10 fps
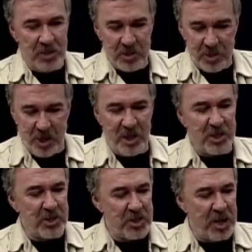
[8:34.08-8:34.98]
Started as
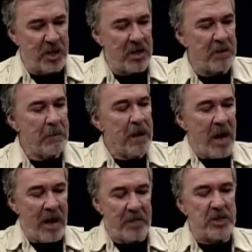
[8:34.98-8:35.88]
a singer.
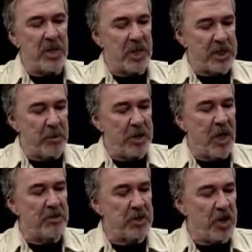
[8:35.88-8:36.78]
I eventually got to be
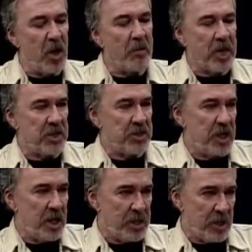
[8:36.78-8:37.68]
on the show because she
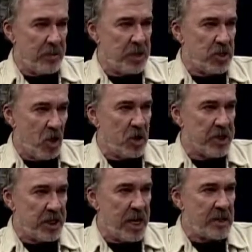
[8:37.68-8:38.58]
needed somebody tall
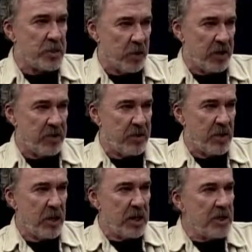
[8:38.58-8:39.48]
to dance with.
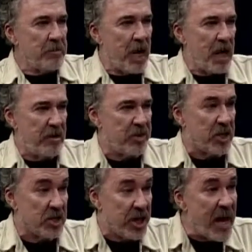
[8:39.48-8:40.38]
Didn't matter if he
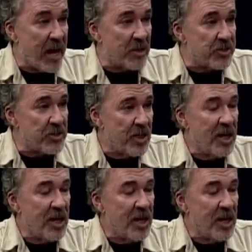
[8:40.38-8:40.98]
could dance,